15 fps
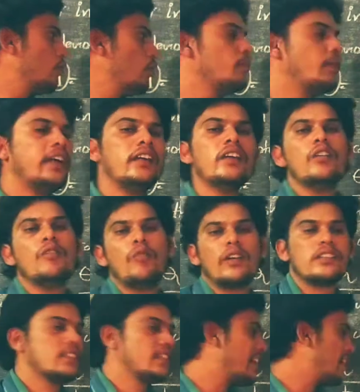coulomb by
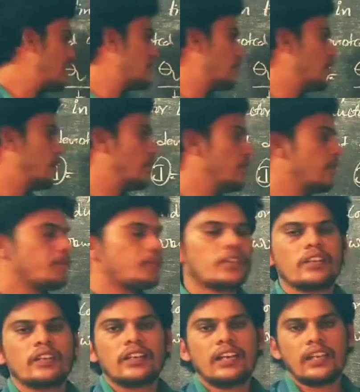1 second is called
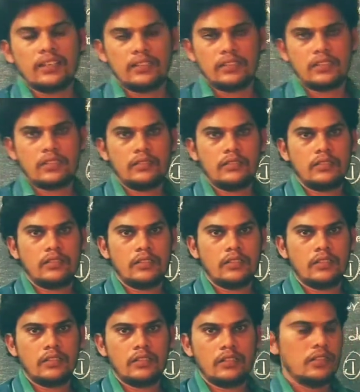current.
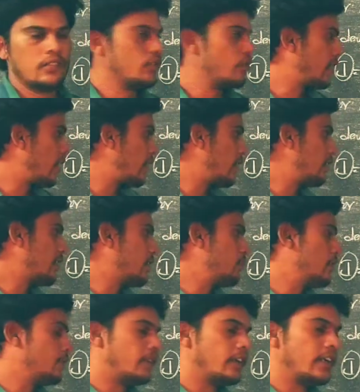So conduct can
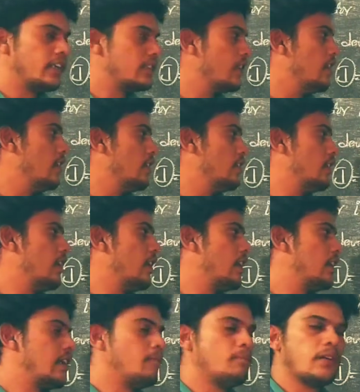be defined as
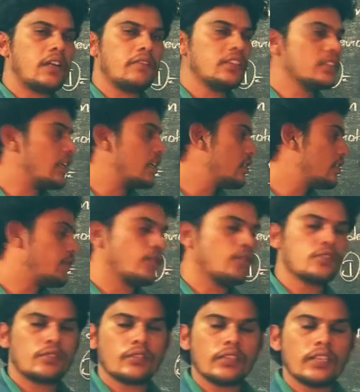the number of the charges
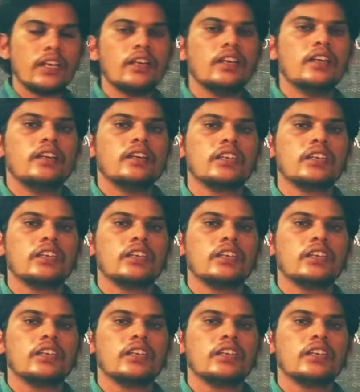flows through the